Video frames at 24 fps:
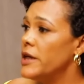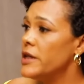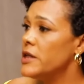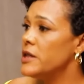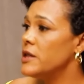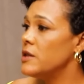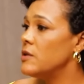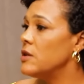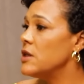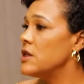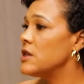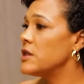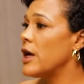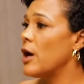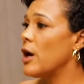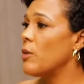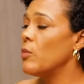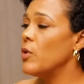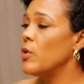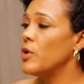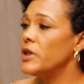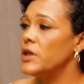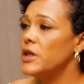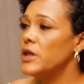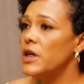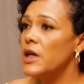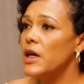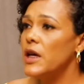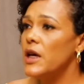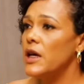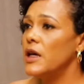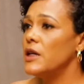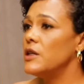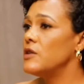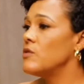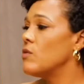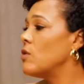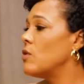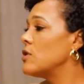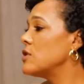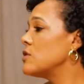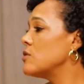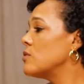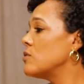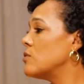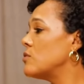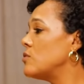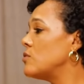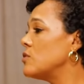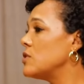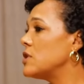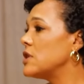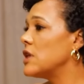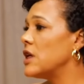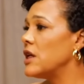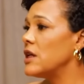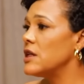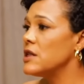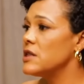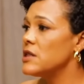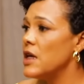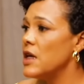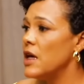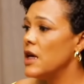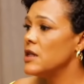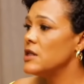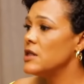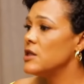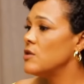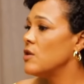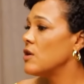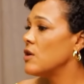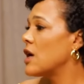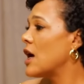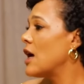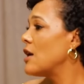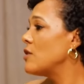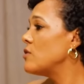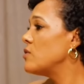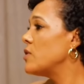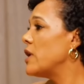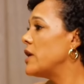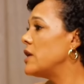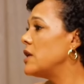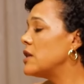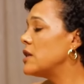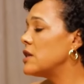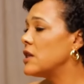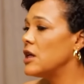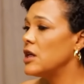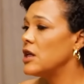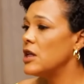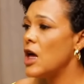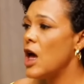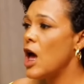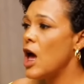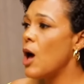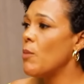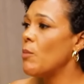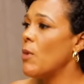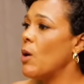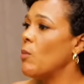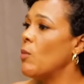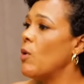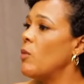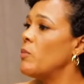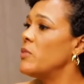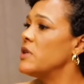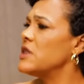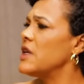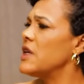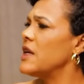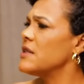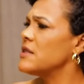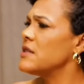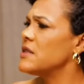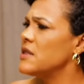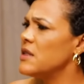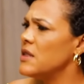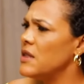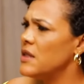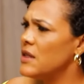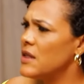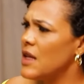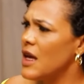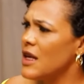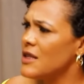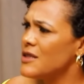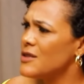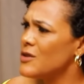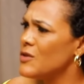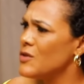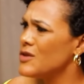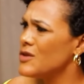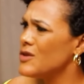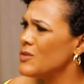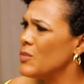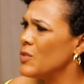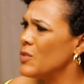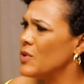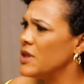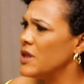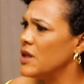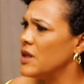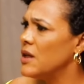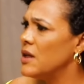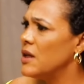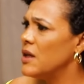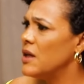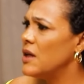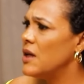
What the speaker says: She needs her money. She wants to do things. She can't do anything. And my mom is here stealing her son's money.